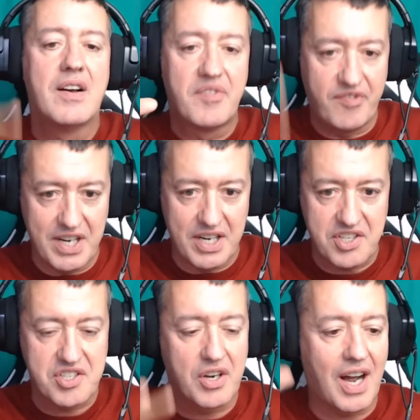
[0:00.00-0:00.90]
finish
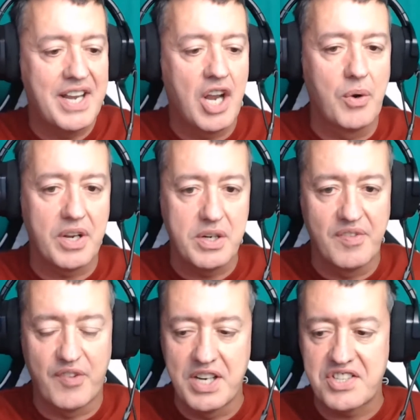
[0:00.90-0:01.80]
so that I know that you
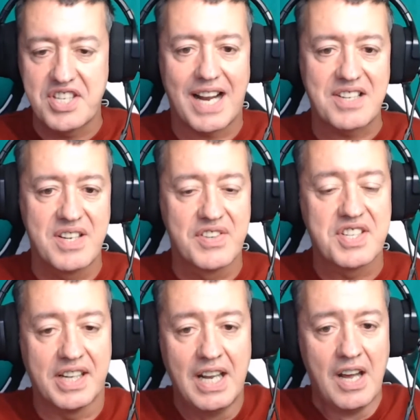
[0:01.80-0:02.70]
finished the activity?